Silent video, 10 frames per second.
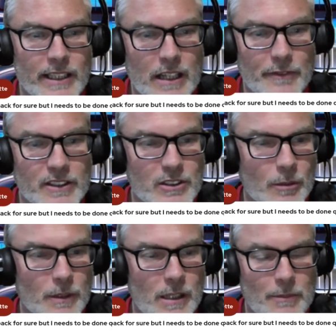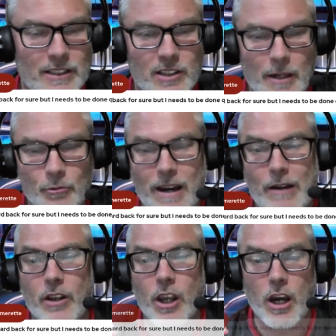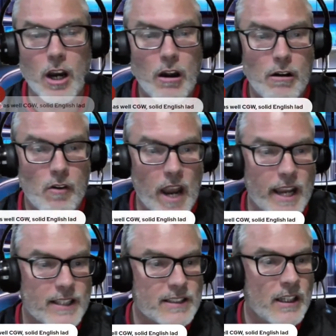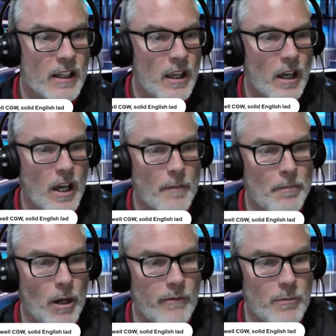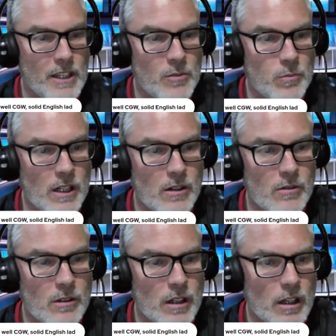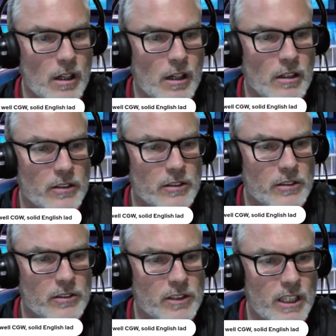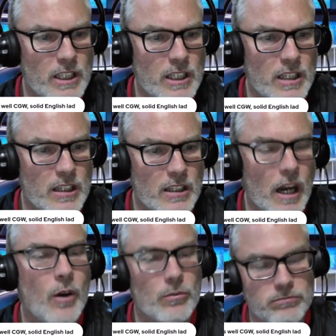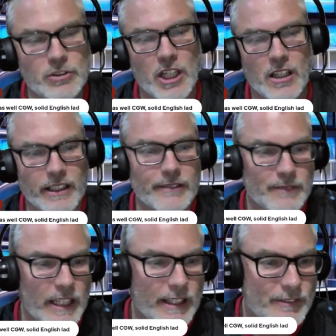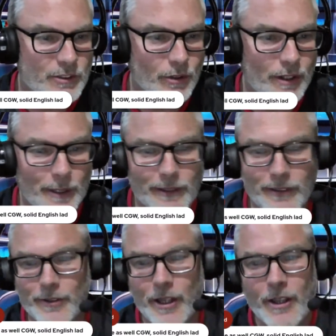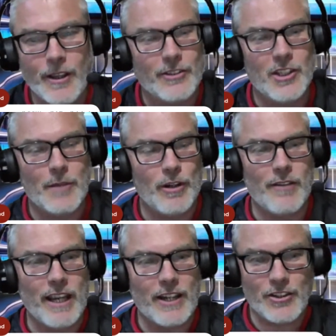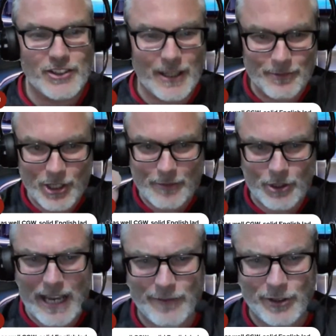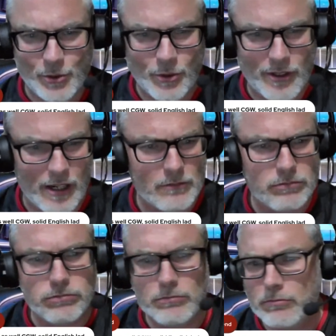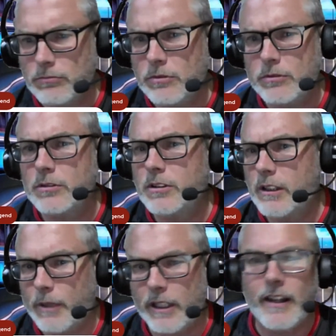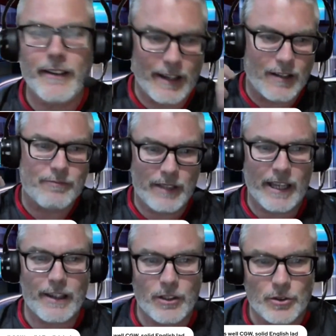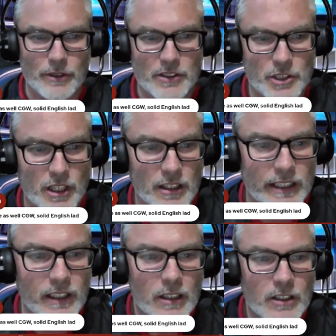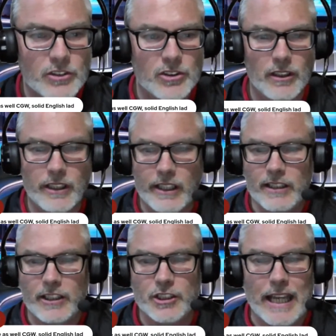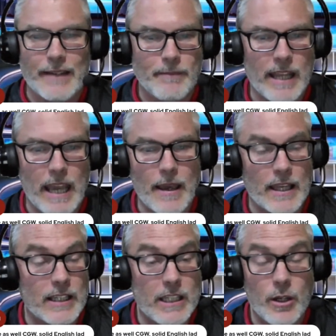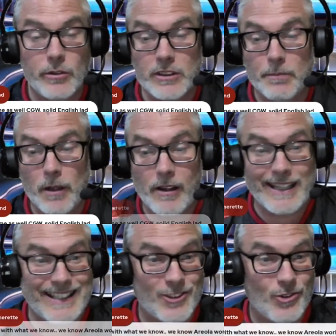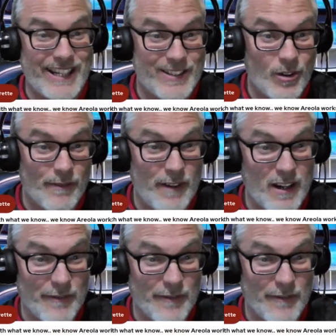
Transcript: Nothing stopping him this time around. Correct. Um, Pope for me as well. Uh, see. Oh, Charlie. Yeah, it's all right, mate. It's the abbreviation. Sometimes I have to sort of go, what's that mean? And then, I, yeah, you're talking to Charlie. Solid English lad, yeah. And he used to ply his trade not far